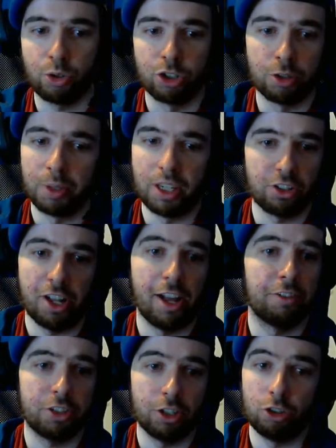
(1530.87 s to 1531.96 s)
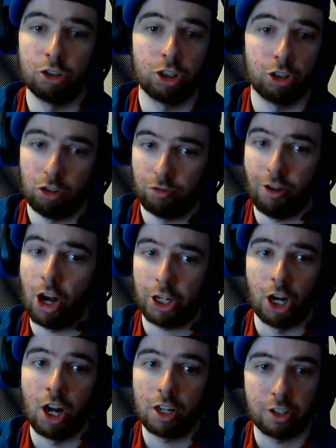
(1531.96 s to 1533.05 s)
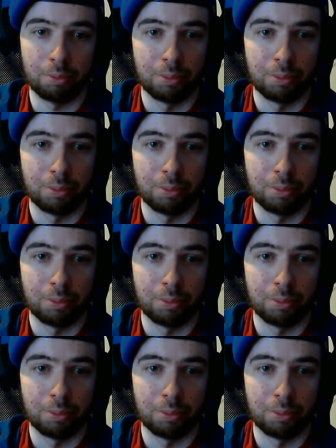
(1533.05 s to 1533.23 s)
because the Half-Zatoichi is just fucking awesome.